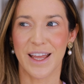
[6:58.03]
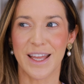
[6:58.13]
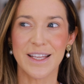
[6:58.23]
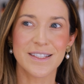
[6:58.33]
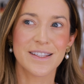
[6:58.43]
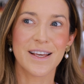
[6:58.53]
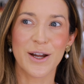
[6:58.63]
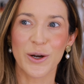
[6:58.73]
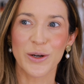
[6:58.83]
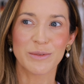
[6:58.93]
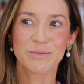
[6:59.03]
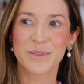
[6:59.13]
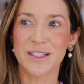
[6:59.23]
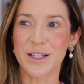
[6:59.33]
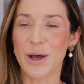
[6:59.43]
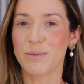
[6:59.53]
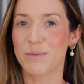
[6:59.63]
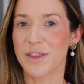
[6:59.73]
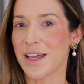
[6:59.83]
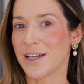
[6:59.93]
Is there
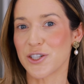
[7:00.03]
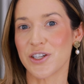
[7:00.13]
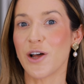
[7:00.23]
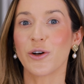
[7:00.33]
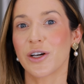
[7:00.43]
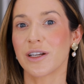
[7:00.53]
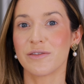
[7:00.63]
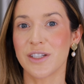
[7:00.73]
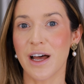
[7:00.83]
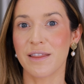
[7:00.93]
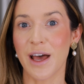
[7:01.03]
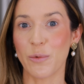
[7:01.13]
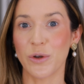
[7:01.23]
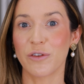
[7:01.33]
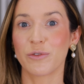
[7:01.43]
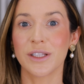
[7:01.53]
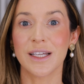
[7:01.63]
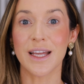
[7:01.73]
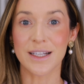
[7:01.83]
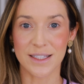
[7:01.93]
something Chanel could have done that would have
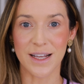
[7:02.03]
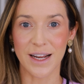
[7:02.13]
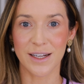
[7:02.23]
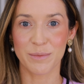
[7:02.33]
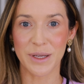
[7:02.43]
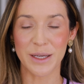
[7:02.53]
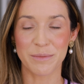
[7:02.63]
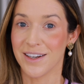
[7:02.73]
really excited me?